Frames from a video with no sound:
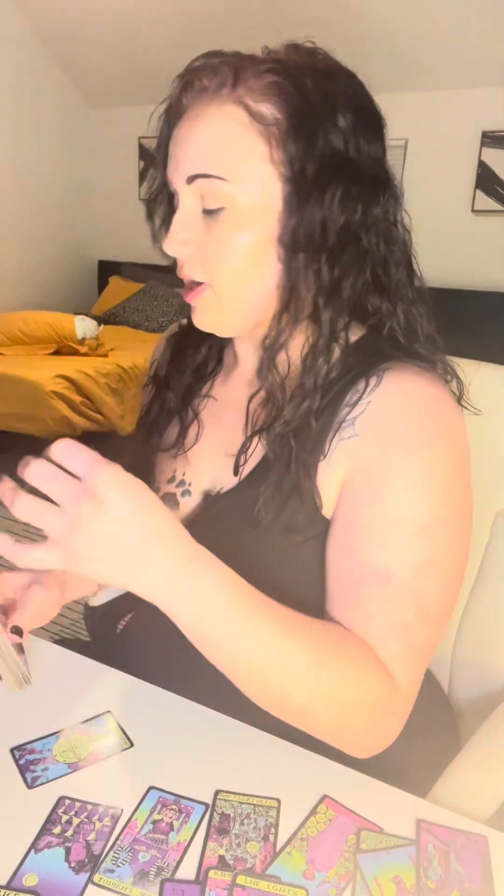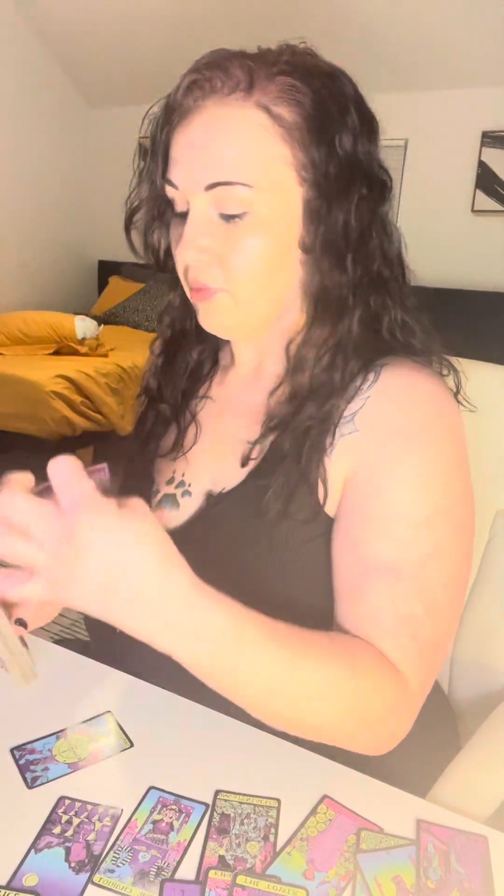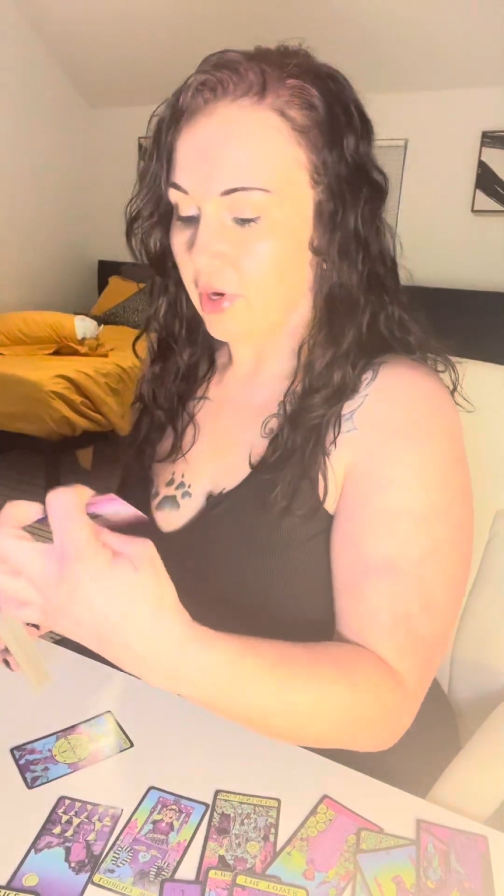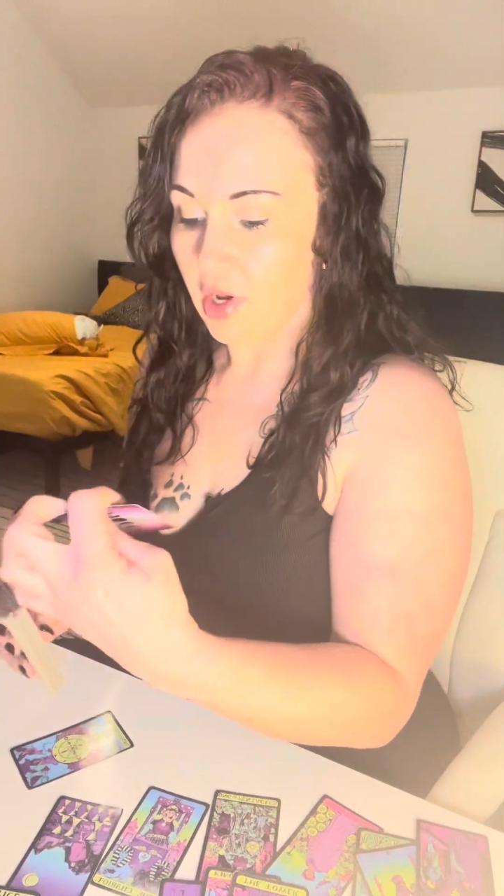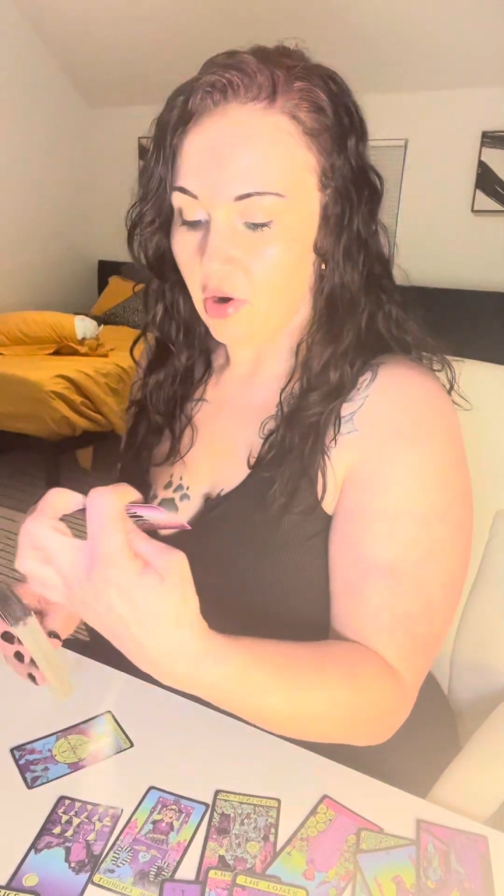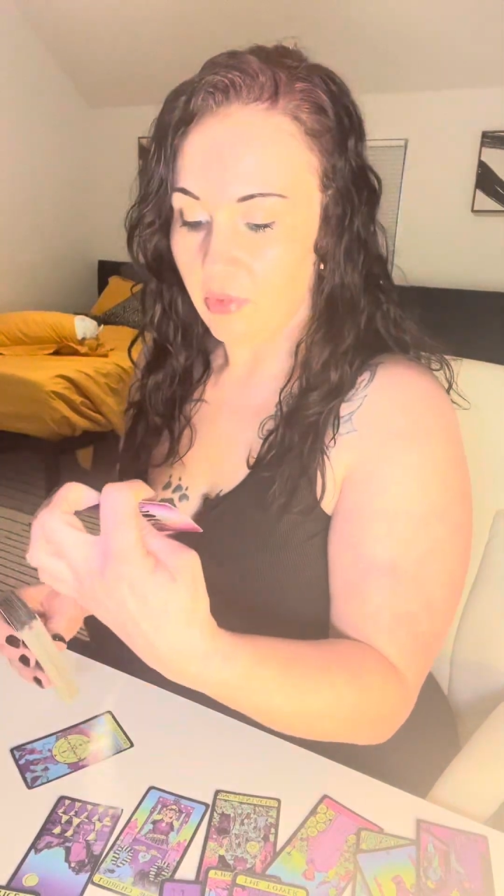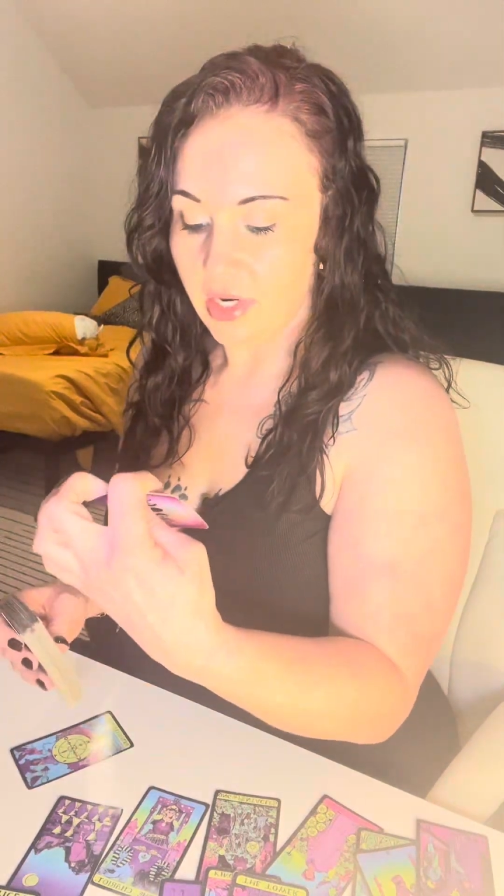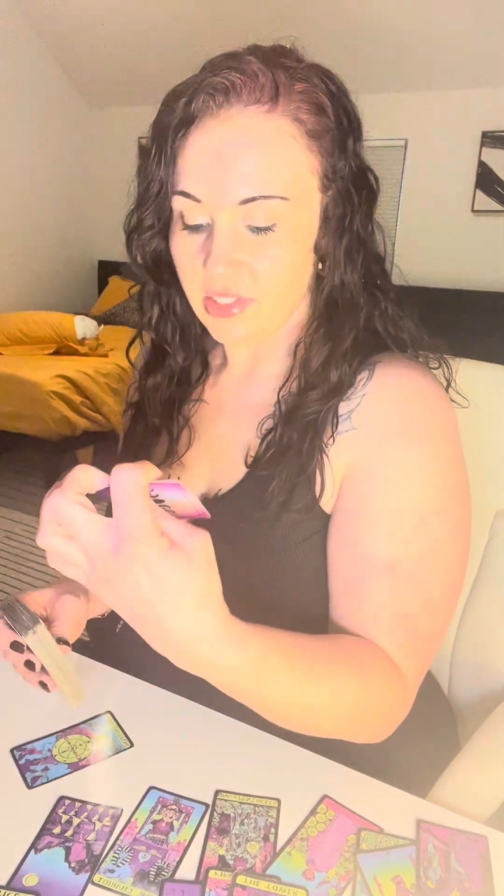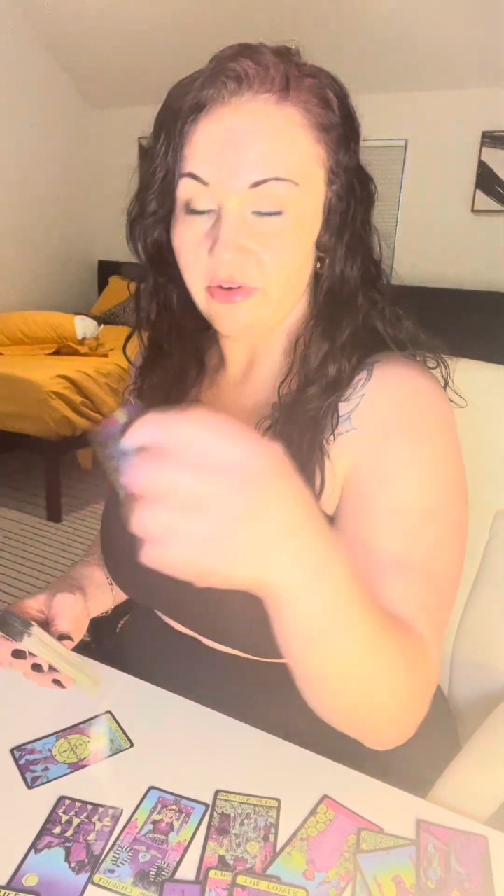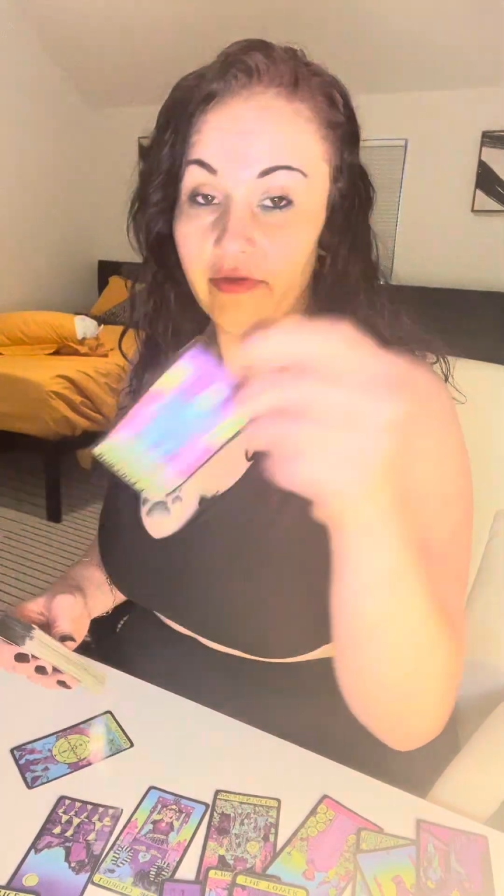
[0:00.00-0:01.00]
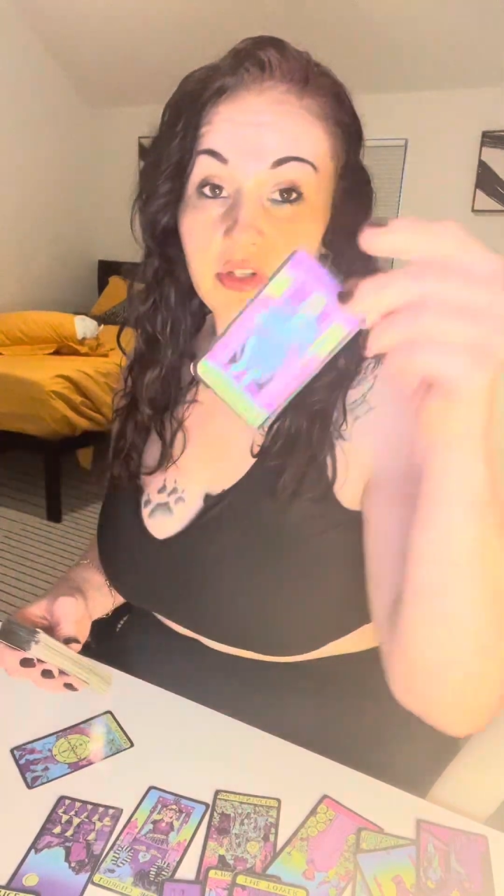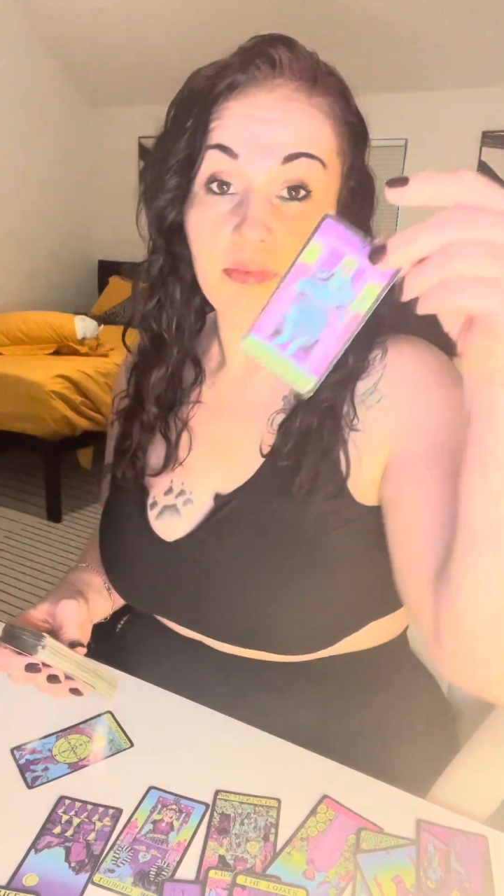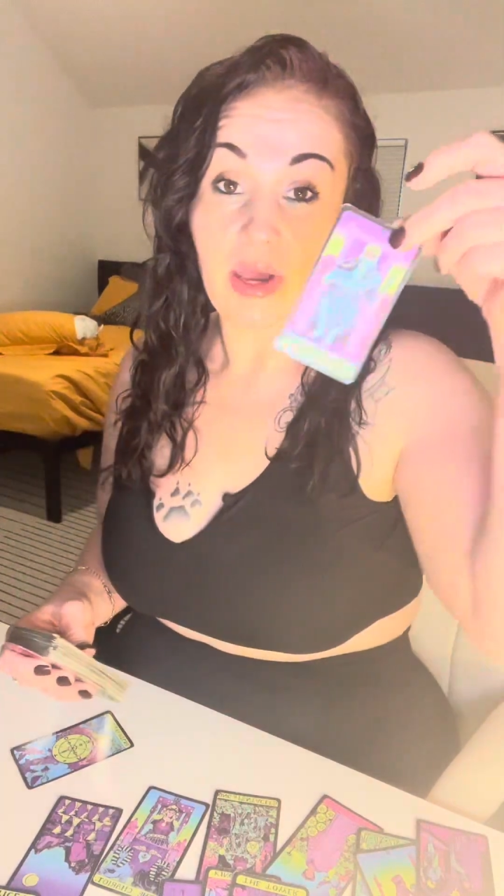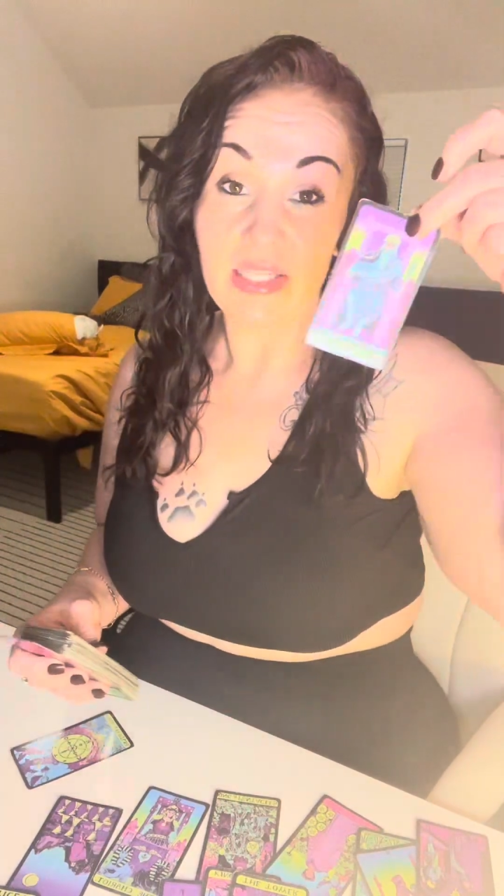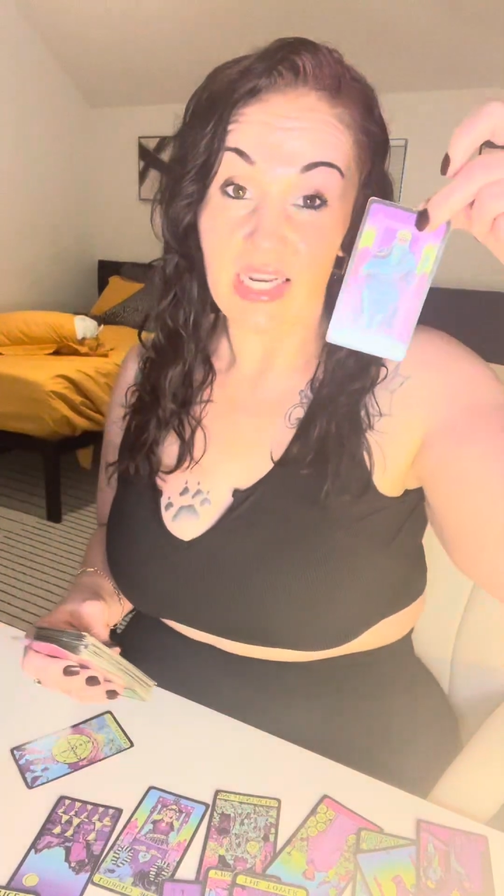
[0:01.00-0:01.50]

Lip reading: to run a home that deserved respect,